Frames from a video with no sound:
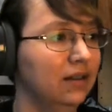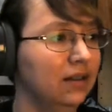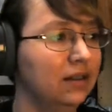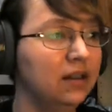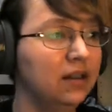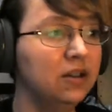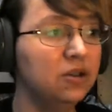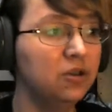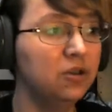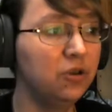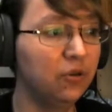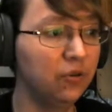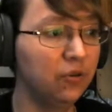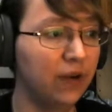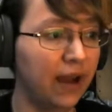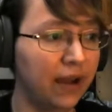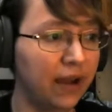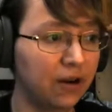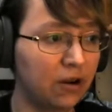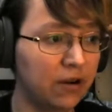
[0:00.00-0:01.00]
Lin
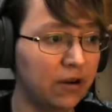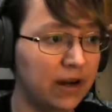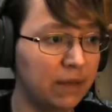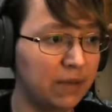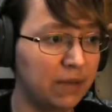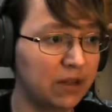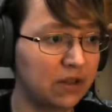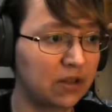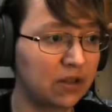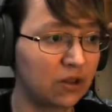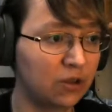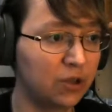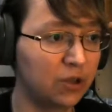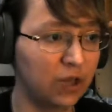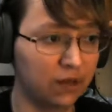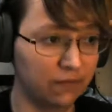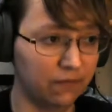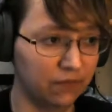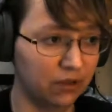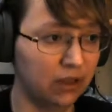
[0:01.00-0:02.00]
Yu had already been
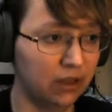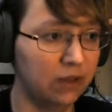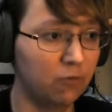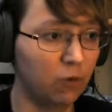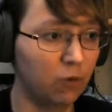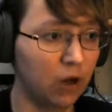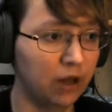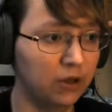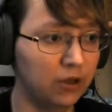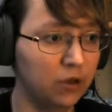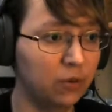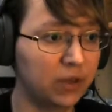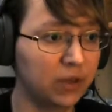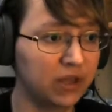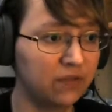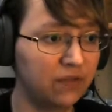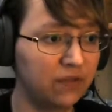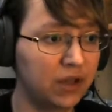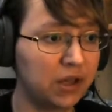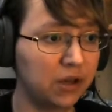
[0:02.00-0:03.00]
searching for Lin
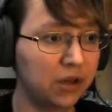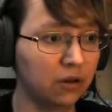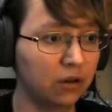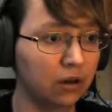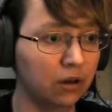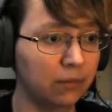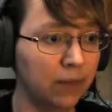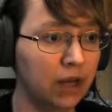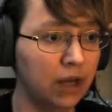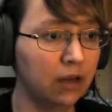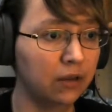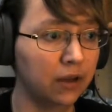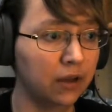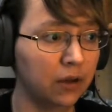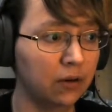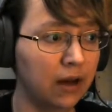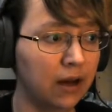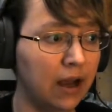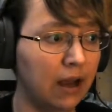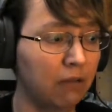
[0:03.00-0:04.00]
Yuanyua's figure among the
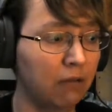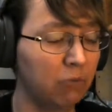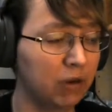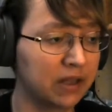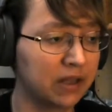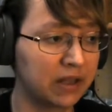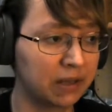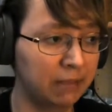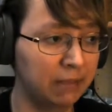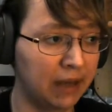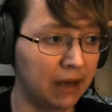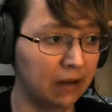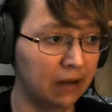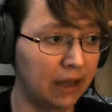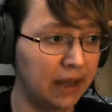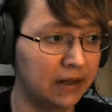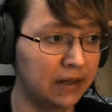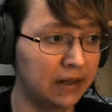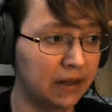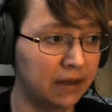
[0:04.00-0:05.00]
crowd once the battle
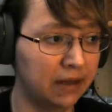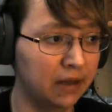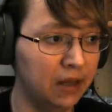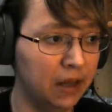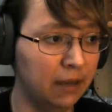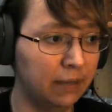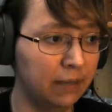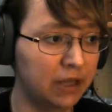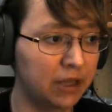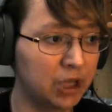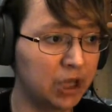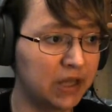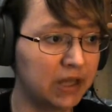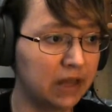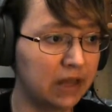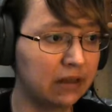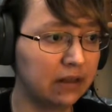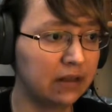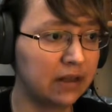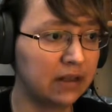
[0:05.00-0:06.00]
ended, but she
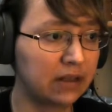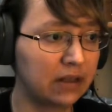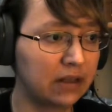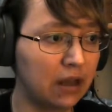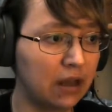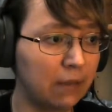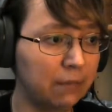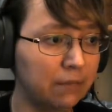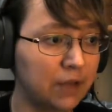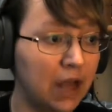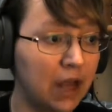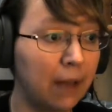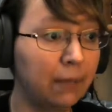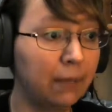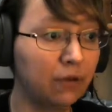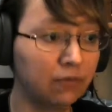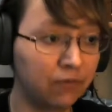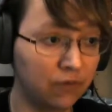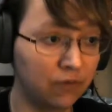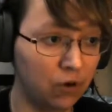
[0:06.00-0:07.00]
suddenly
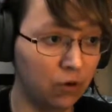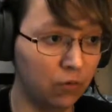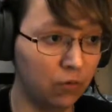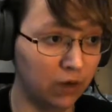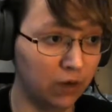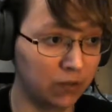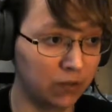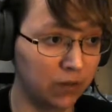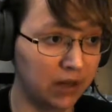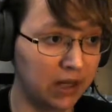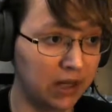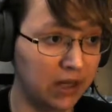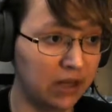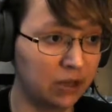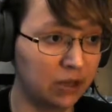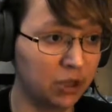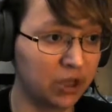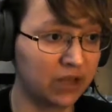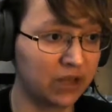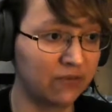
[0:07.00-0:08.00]
toppled forwards when he
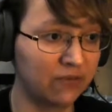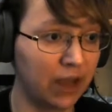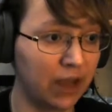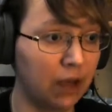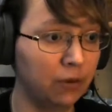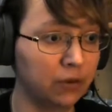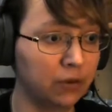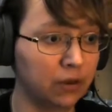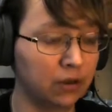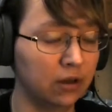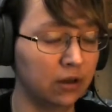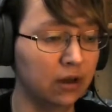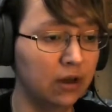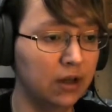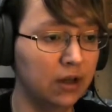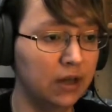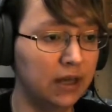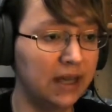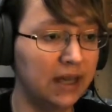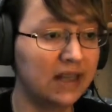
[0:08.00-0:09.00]
had just found her.
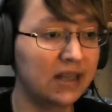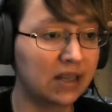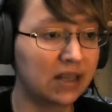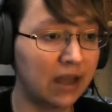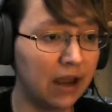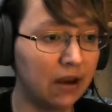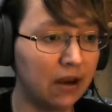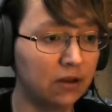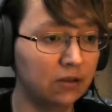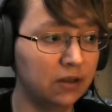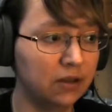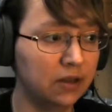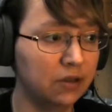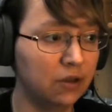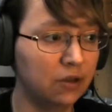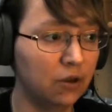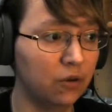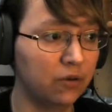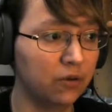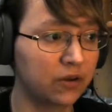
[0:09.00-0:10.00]
It scared
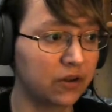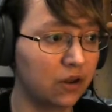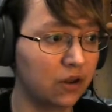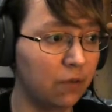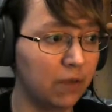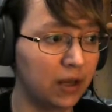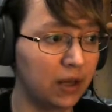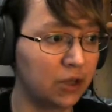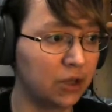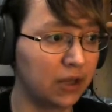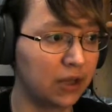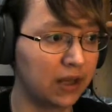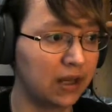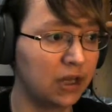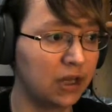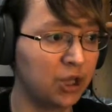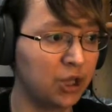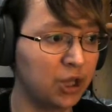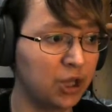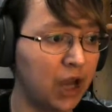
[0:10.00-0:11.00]
Lin Yu so much that
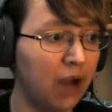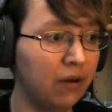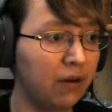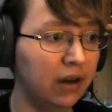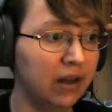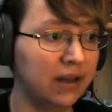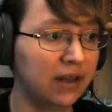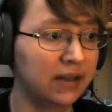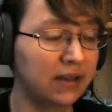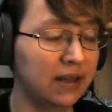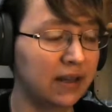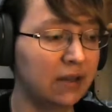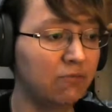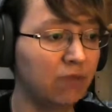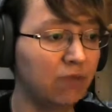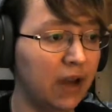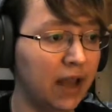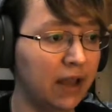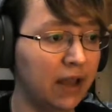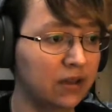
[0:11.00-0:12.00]
he shouted as he
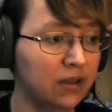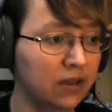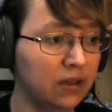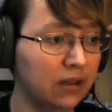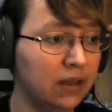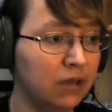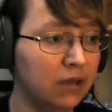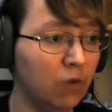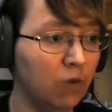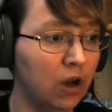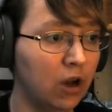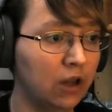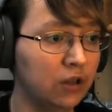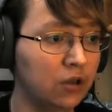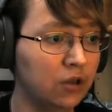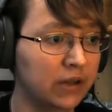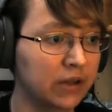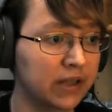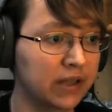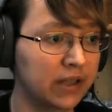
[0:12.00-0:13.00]
ran to Lin
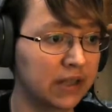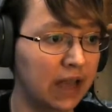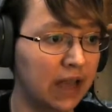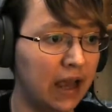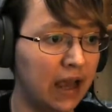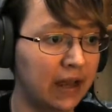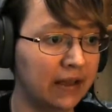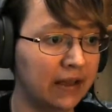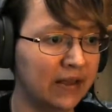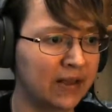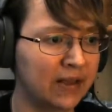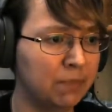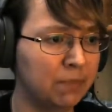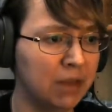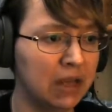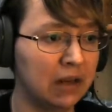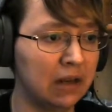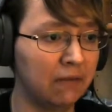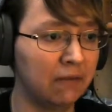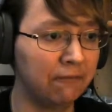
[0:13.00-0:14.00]
Yuanyua's side at the
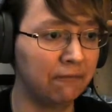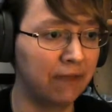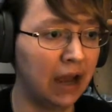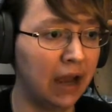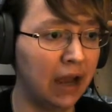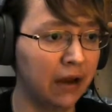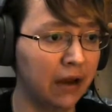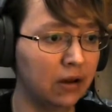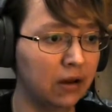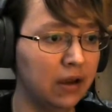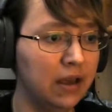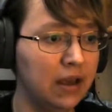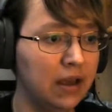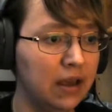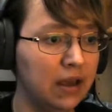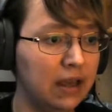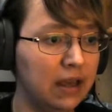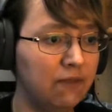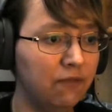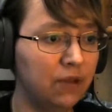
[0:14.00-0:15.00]
speed of fire.
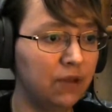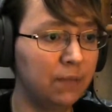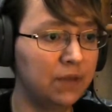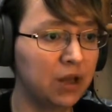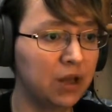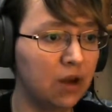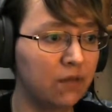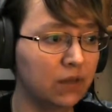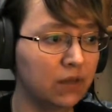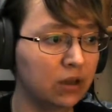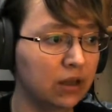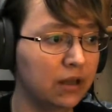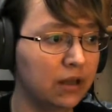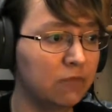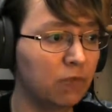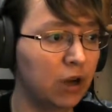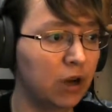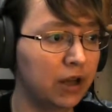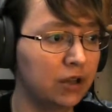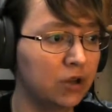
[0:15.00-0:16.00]
He flipped over
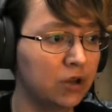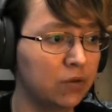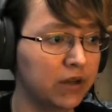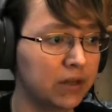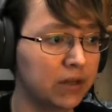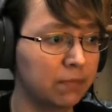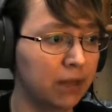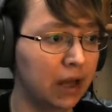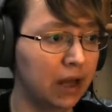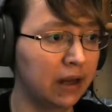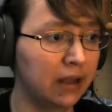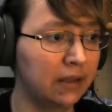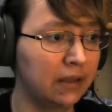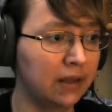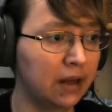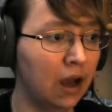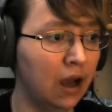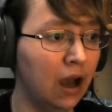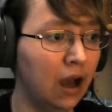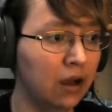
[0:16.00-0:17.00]
Lin Yuanyua's body,
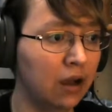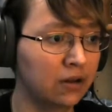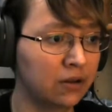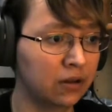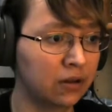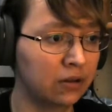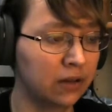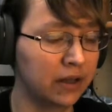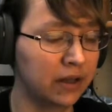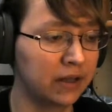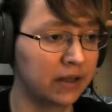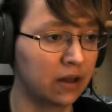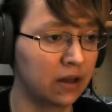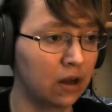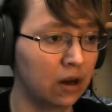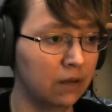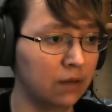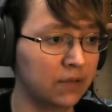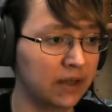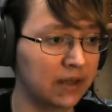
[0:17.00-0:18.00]
then hugged her in his
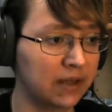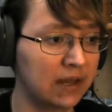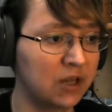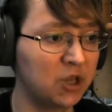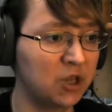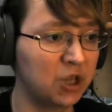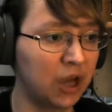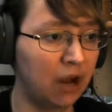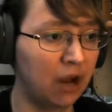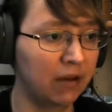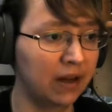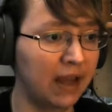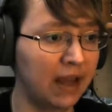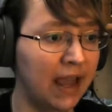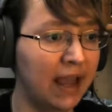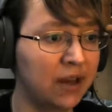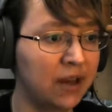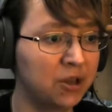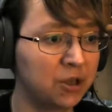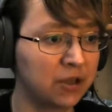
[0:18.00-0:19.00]
arms as he shouted
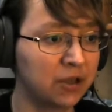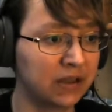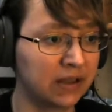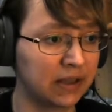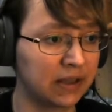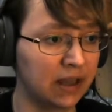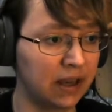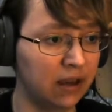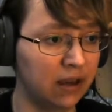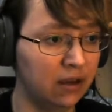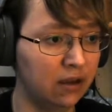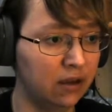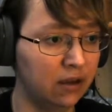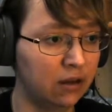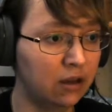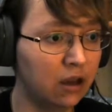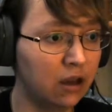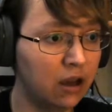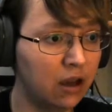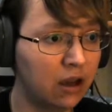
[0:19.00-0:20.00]
anxiously,
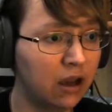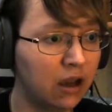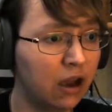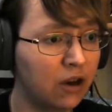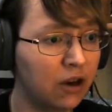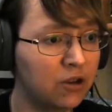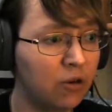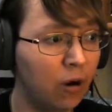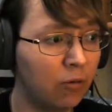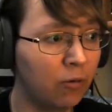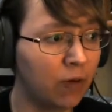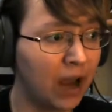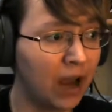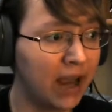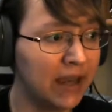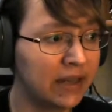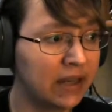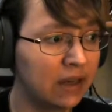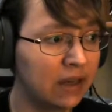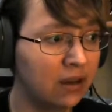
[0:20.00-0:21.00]
"Gah! Are you all
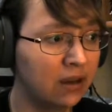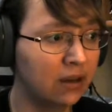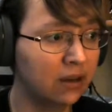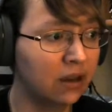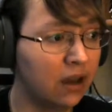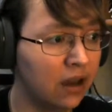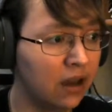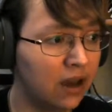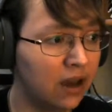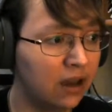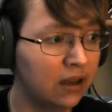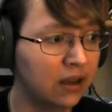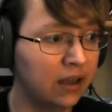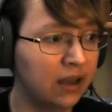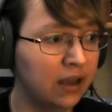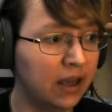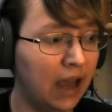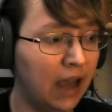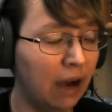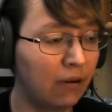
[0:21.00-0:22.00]
right? Gah!
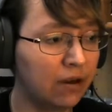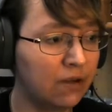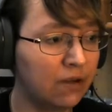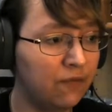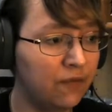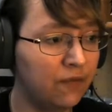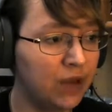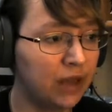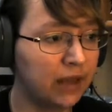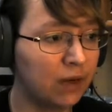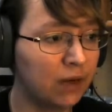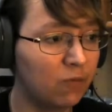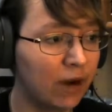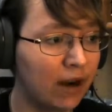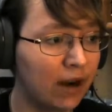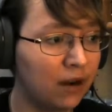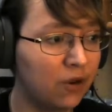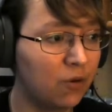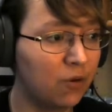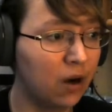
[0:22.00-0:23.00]
How are you feeling?
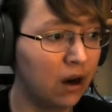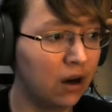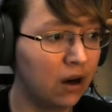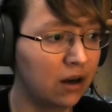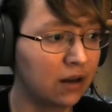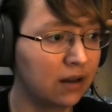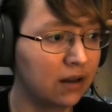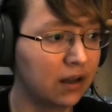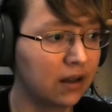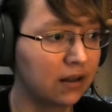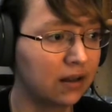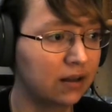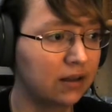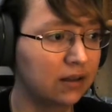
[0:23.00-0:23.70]
Where are you hurt?"